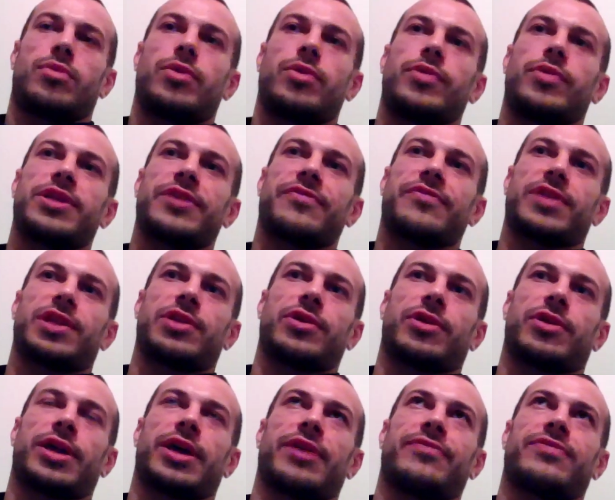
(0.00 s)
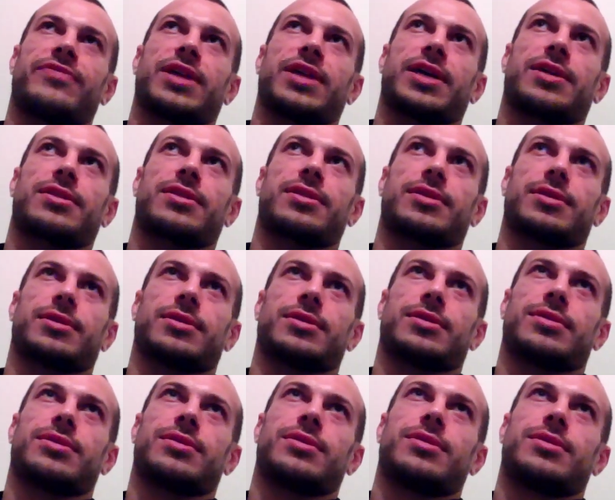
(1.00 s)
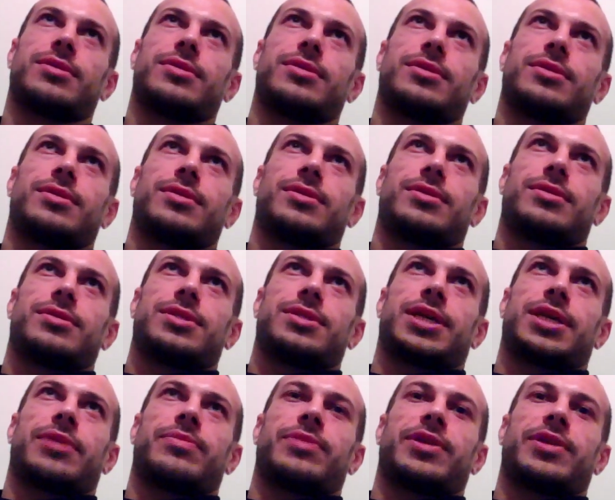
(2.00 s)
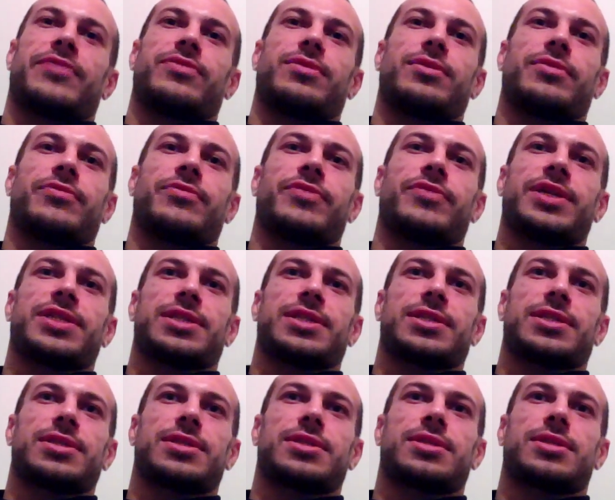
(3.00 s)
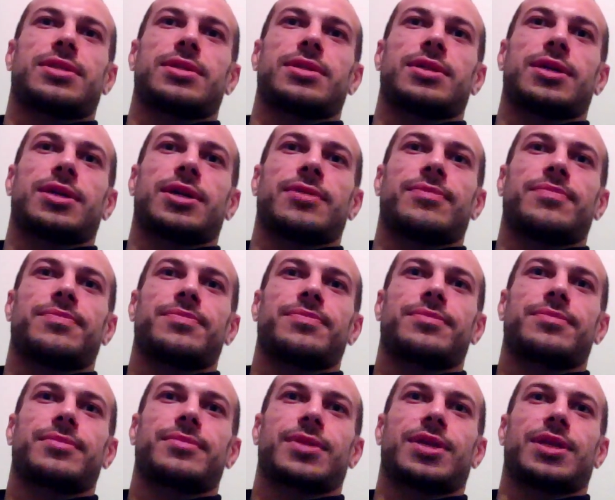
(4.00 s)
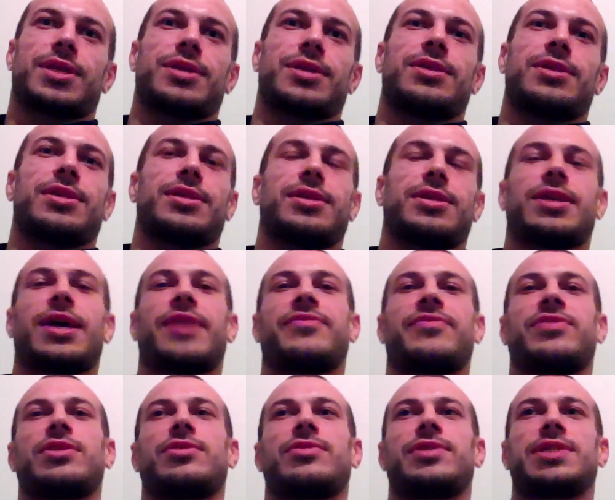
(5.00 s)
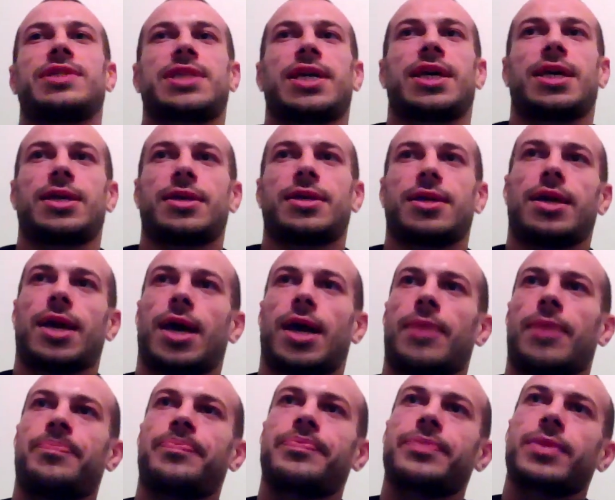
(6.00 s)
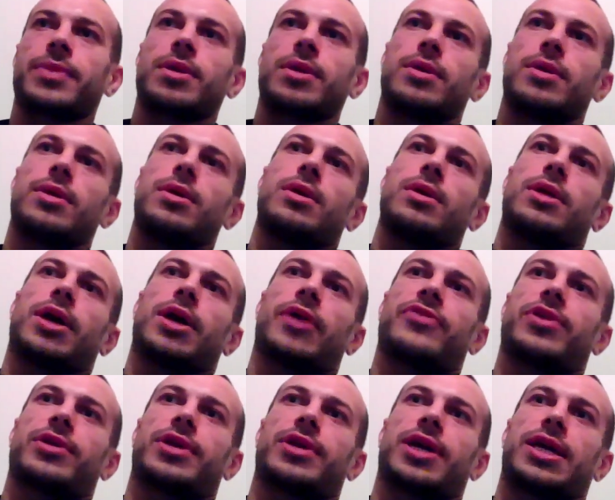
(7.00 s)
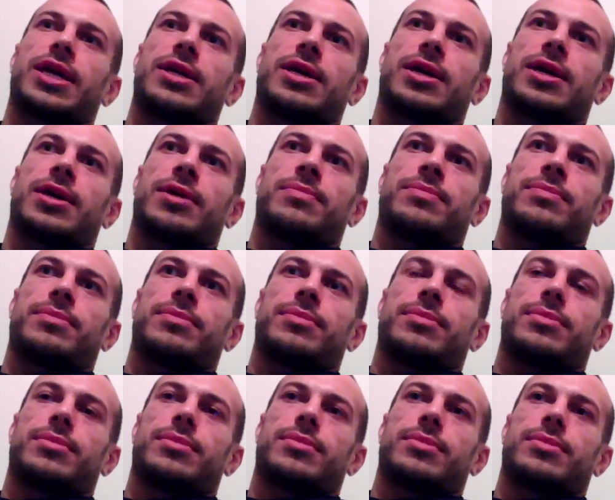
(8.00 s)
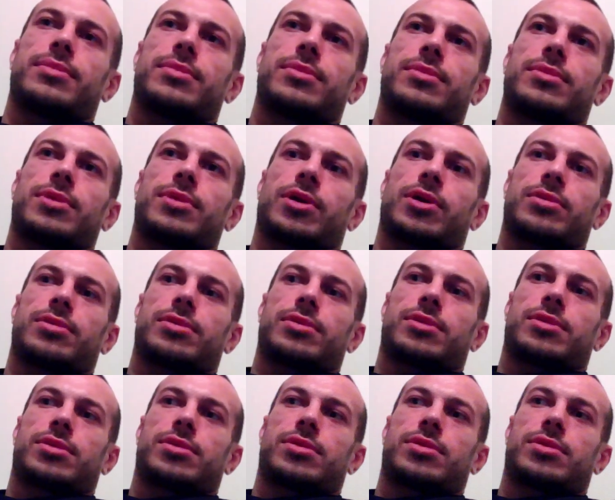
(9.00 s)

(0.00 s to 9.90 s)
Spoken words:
We definitely don't have like the same level of wrestlers that you have in the USA. I've got I got